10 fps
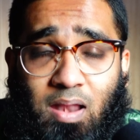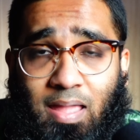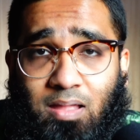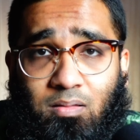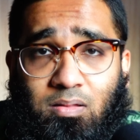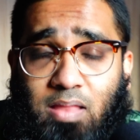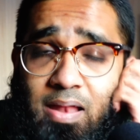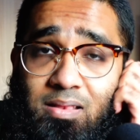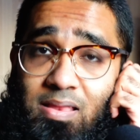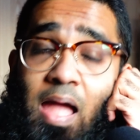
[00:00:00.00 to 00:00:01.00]
Like,
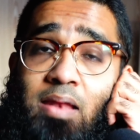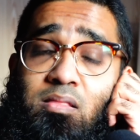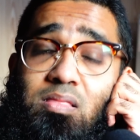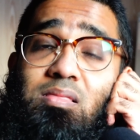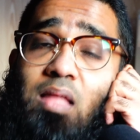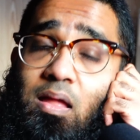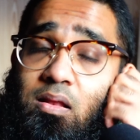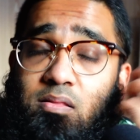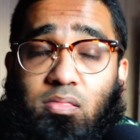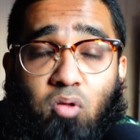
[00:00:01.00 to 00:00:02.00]
then
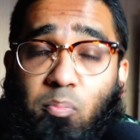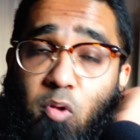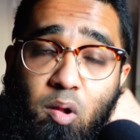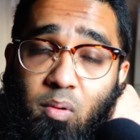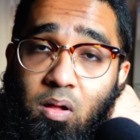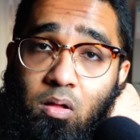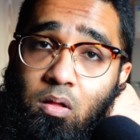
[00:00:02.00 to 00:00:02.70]
it's your problem.